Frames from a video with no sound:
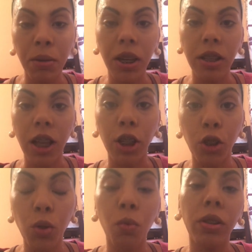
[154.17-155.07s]
because I
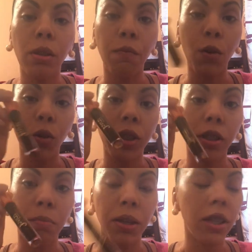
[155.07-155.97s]
do want the focus
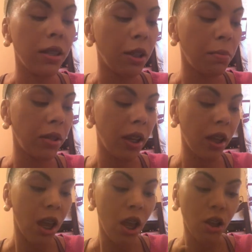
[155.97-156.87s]
to be this lipstick.